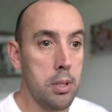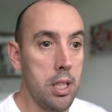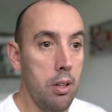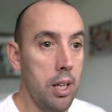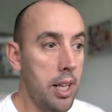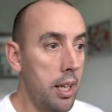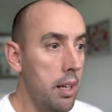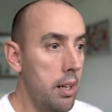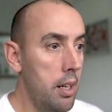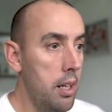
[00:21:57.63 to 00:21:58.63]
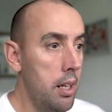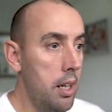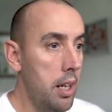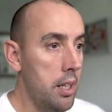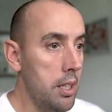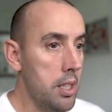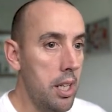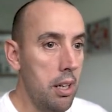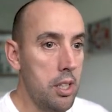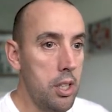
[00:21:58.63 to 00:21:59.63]
slightly. Does
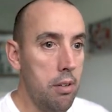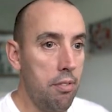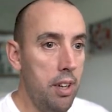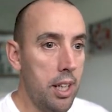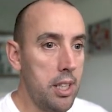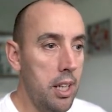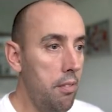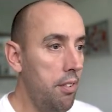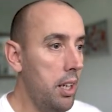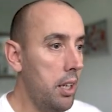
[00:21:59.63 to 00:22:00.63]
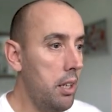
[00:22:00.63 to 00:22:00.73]
that affect anything?